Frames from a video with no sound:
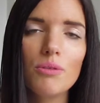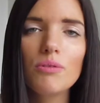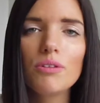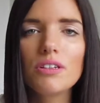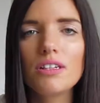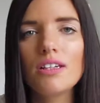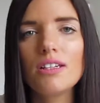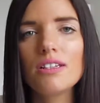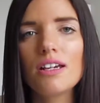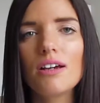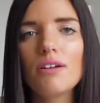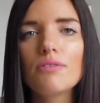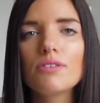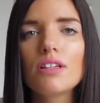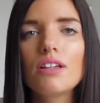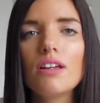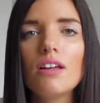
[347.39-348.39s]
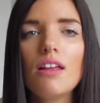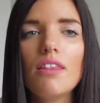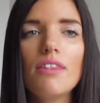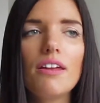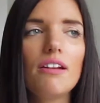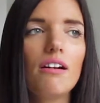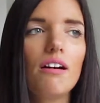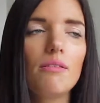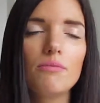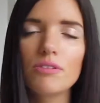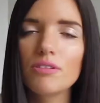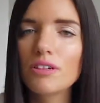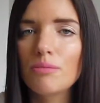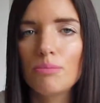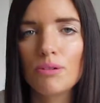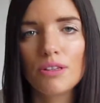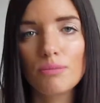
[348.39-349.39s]
all the details, then I'm not
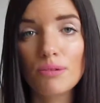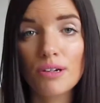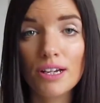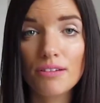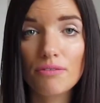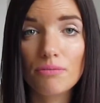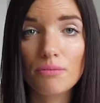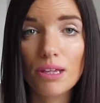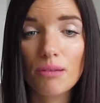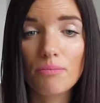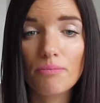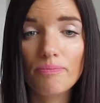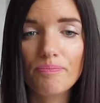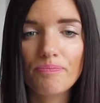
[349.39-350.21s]
going to bother buying from them.